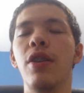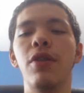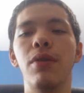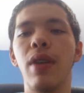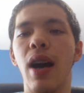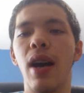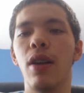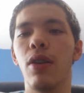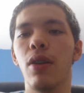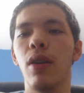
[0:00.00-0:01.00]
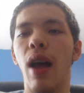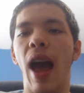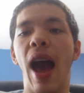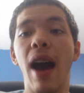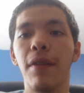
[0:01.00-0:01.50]
You do not
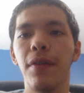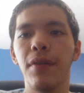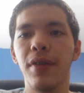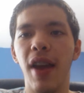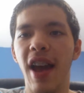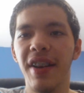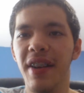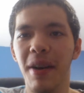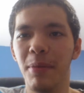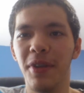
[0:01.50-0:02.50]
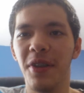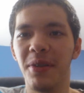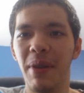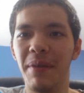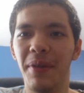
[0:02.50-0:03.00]
have to end up with your
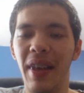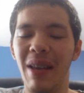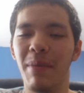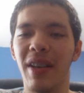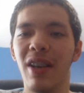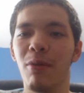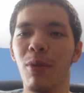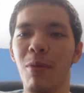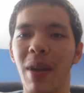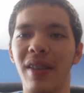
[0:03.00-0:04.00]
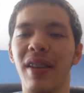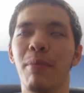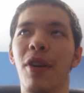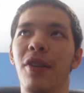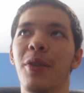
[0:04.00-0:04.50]
twin flame, like in a
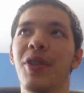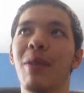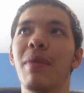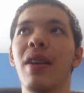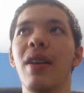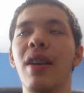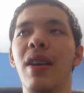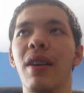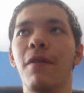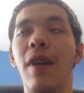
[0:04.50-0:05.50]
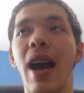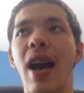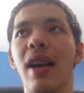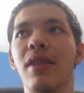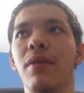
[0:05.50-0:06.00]
romantic partnership. In
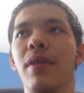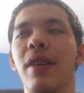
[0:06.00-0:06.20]
fact,